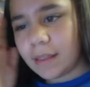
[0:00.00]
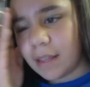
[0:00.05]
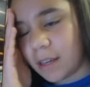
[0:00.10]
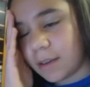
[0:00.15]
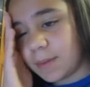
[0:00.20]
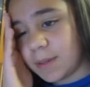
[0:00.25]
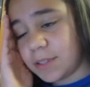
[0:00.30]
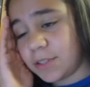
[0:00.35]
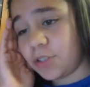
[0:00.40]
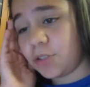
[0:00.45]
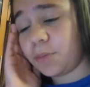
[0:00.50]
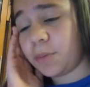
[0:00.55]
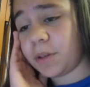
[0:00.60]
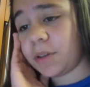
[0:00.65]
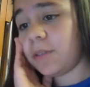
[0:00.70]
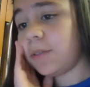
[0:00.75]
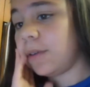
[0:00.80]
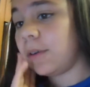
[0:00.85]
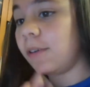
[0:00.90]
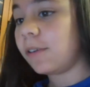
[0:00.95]
That'd be super
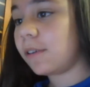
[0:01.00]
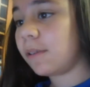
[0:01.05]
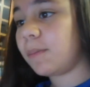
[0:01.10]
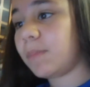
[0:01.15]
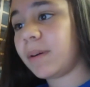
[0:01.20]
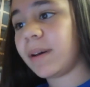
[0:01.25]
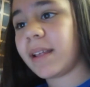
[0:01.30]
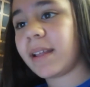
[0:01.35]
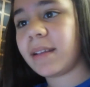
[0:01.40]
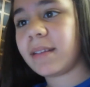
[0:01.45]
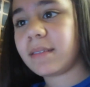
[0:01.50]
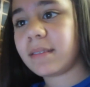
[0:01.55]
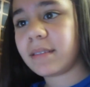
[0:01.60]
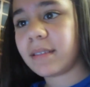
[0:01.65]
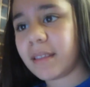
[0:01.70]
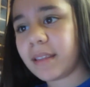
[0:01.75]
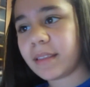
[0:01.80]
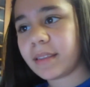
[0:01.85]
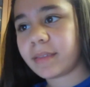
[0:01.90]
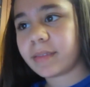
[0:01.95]
cool, but
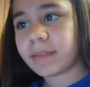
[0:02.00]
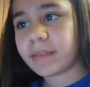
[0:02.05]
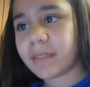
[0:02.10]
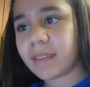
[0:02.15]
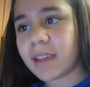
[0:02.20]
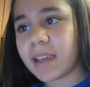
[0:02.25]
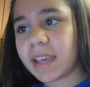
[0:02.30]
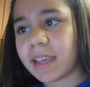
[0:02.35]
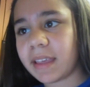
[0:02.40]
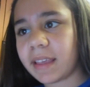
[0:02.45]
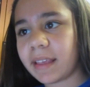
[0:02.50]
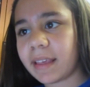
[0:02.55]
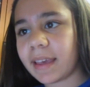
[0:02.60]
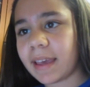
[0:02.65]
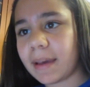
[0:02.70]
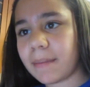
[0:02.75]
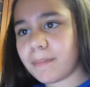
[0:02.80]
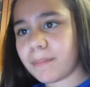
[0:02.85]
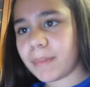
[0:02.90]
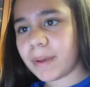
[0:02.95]
I
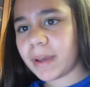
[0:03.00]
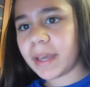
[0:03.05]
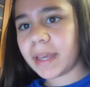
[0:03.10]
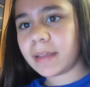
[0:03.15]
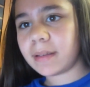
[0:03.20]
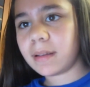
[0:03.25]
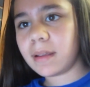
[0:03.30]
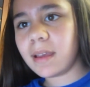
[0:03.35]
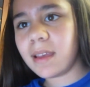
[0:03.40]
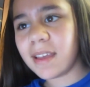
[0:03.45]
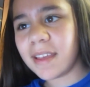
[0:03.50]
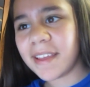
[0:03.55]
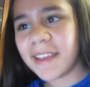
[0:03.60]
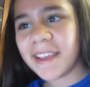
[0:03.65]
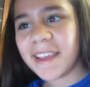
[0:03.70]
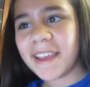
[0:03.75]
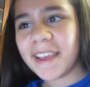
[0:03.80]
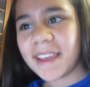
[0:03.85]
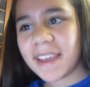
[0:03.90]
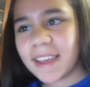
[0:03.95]
can't buy it.
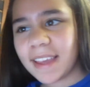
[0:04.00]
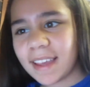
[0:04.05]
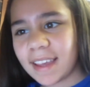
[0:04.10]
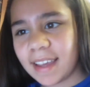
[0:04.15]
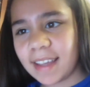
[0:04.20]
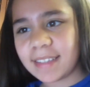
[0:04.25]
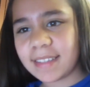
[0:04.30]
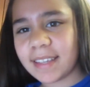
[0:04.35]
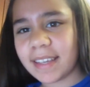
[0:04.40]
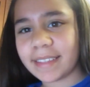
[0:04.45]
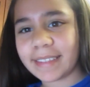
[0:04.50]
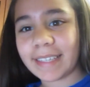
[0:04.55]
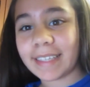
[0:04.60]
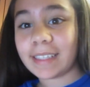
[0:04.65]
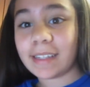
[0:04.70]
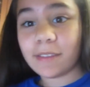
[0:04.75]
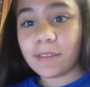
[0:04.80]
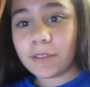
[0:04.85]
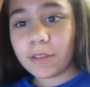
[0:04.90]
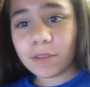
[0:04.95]
It's like, I
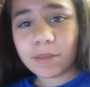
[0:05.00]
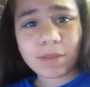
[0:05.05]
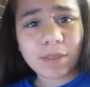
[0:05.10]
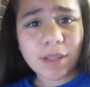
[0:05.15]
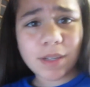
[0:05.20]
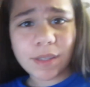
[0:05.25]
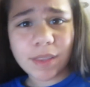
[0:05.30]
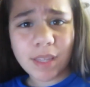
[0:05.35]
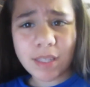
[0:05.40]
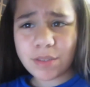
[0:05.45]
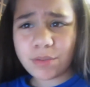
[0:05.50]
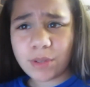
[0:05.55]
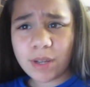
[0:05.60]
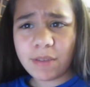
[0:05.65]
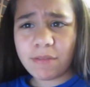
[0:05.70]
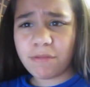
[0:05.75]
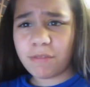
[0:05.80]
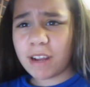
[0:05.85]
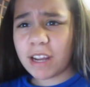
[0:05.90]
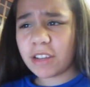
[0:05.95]
don't know. It's
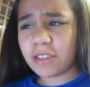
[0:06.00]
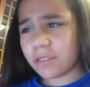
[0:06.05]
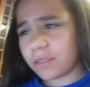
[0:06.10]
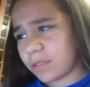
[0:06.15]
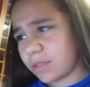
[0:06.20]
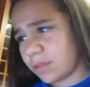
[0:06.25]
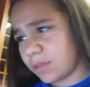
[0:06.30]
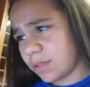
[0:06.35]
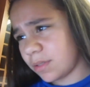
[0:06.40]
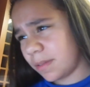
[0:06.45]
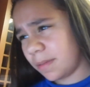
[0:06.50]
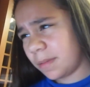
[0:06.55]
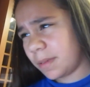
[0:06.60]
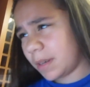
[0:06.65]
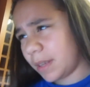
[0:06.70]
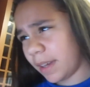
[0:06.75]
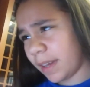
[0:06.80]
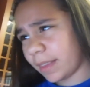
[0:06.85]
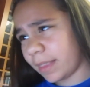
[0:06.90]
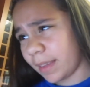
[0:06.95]
really fragile too, so I
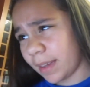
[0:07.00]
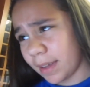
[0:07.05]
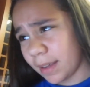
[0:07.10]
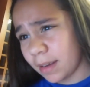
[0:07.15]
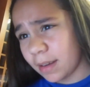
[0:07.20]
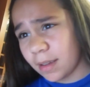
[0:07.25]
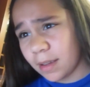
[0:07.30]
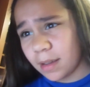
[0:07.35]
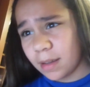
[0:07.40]
want to get that.